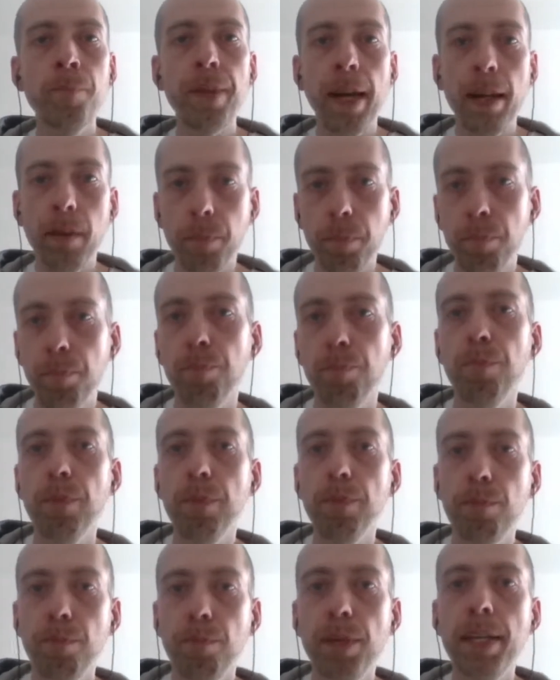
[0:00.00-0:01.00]
and
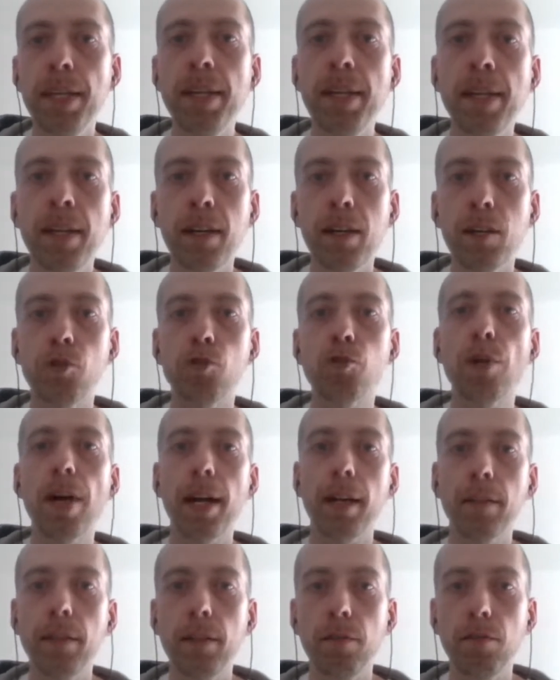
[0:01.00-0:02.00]
be
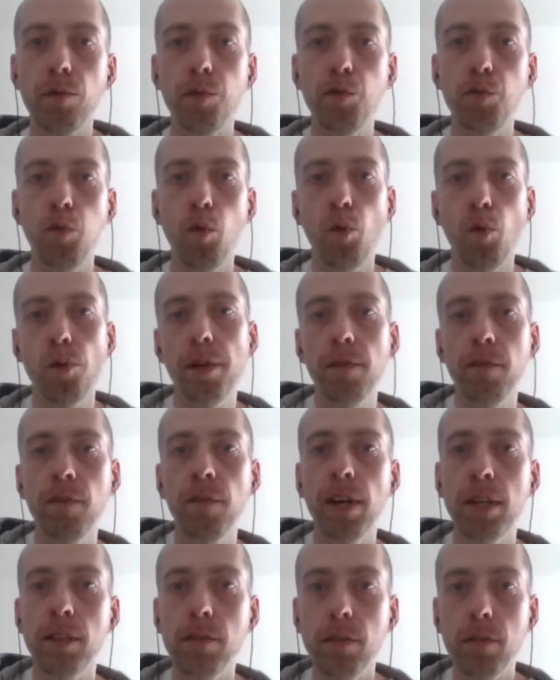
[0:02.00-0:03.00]
attractive for
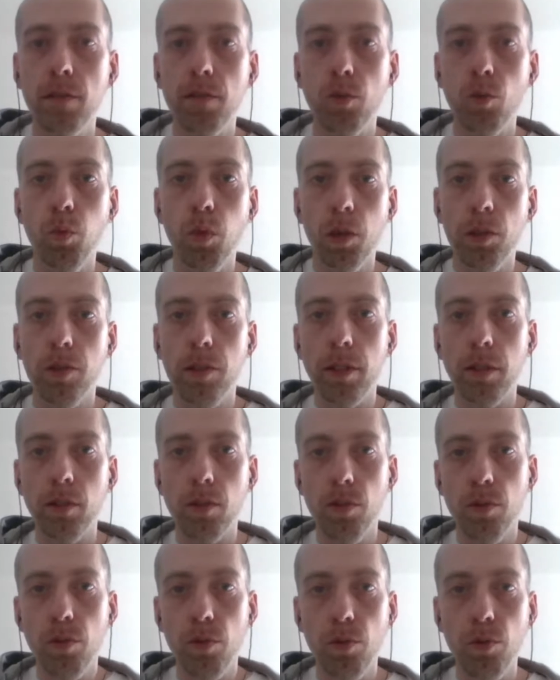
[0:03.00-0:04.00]
investors wanting
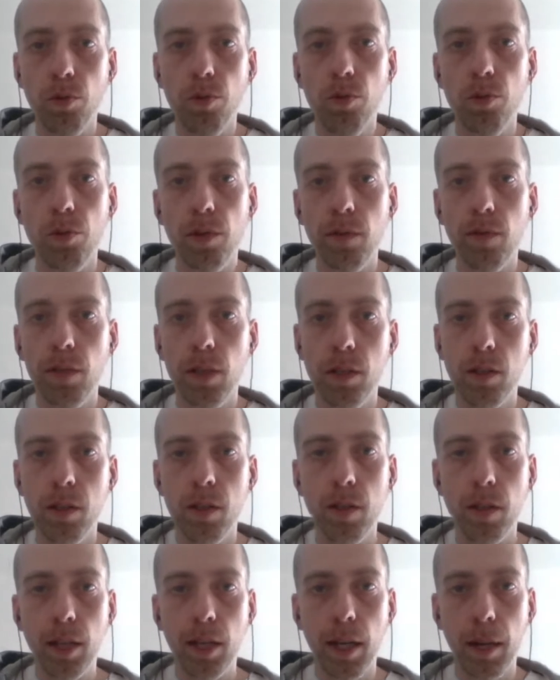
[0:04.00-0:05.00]
to invest
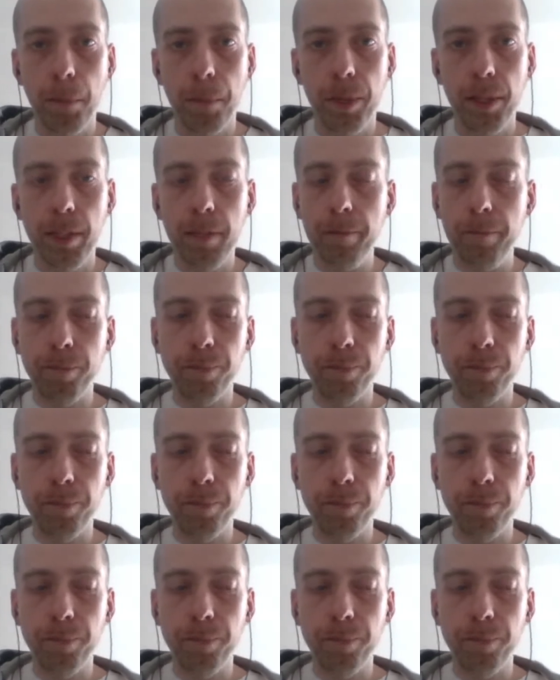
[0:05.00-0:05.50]
in the company.